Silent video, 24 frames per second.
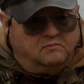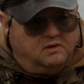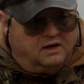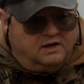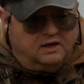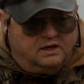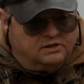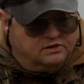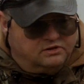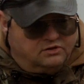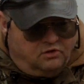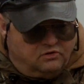
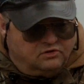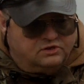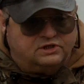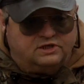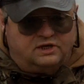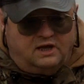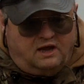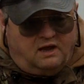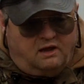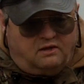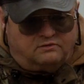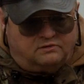Because those
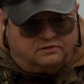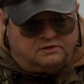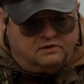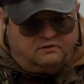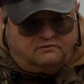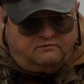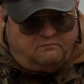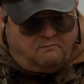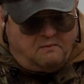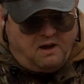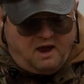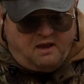sounds,
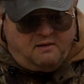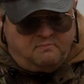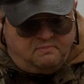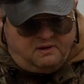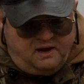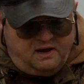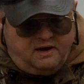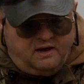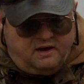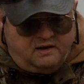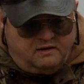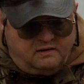in my
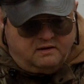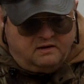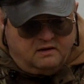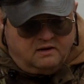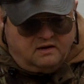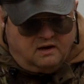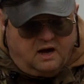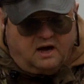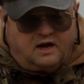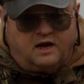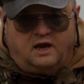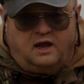opinion,
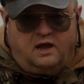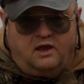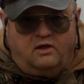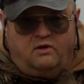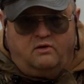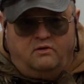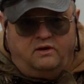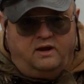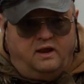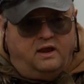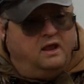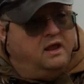are
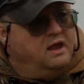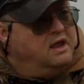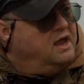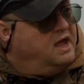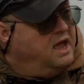coyote.